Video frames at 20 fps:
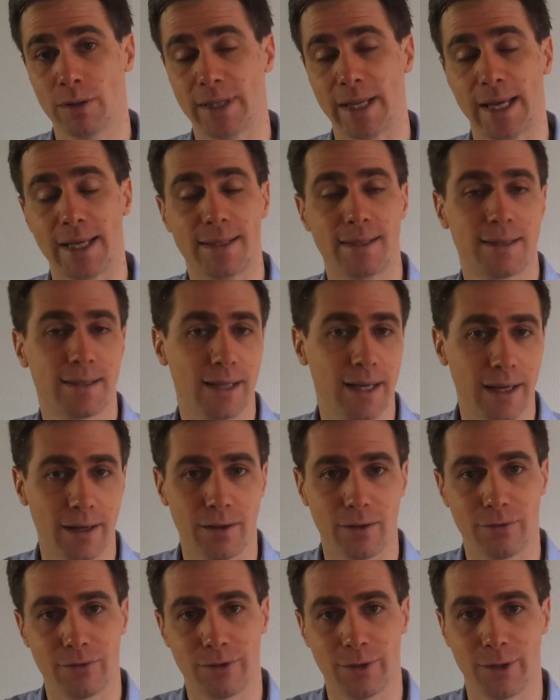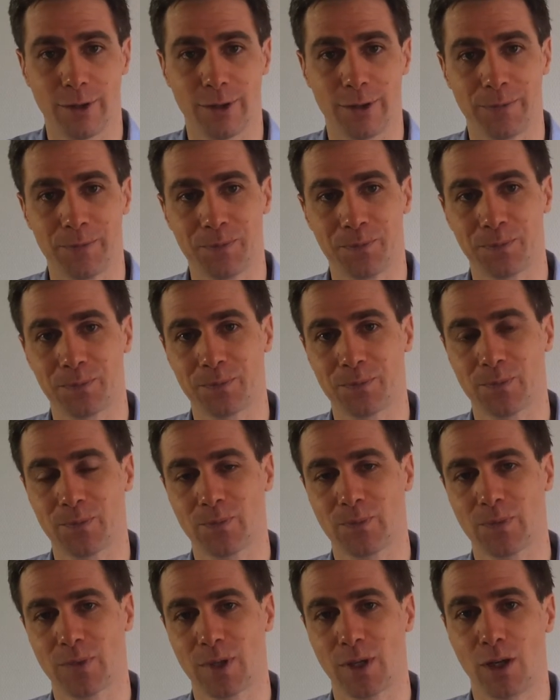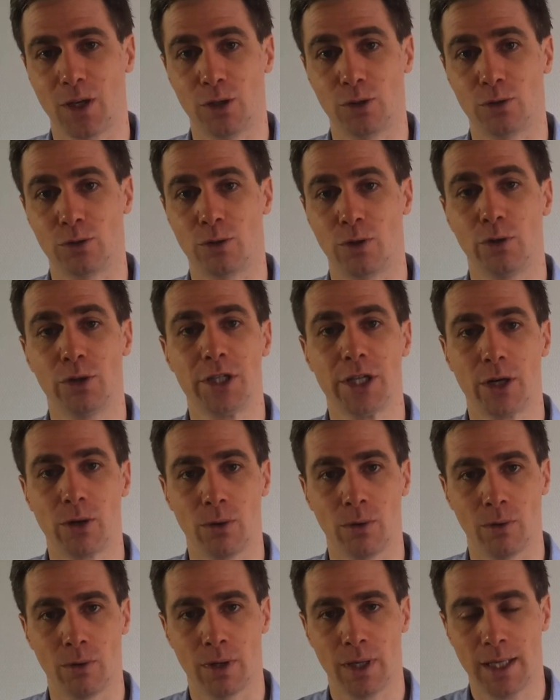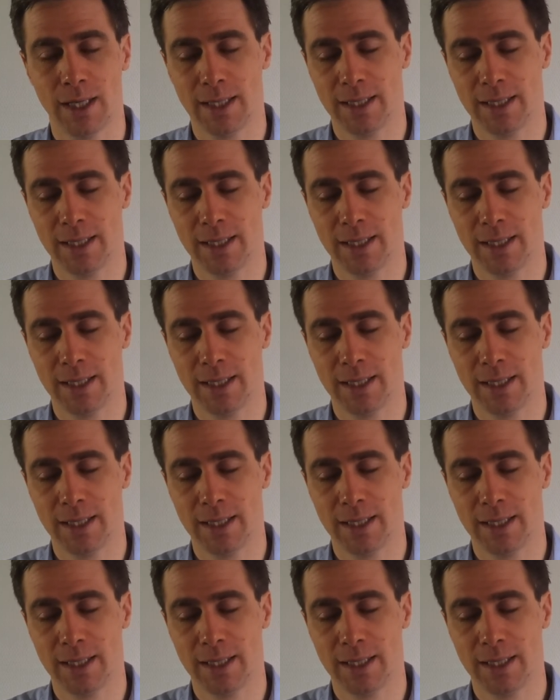That's kind of tautological.